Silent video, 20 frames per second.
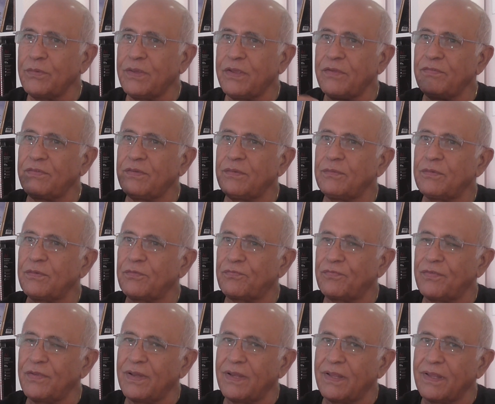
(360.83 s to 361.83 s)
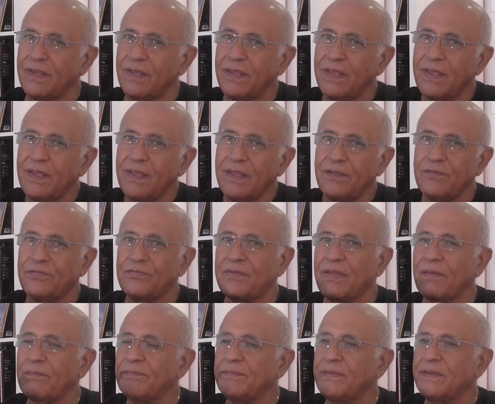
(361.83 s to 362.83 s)
Give them the feeling if
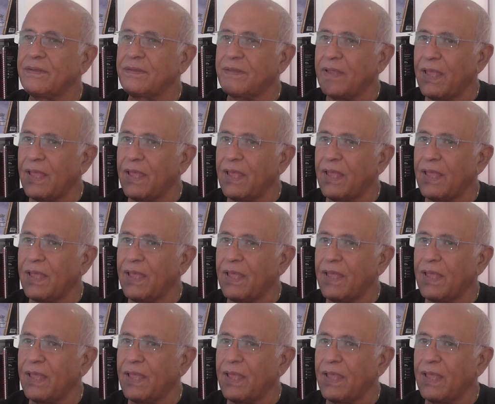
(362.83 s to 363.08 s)
something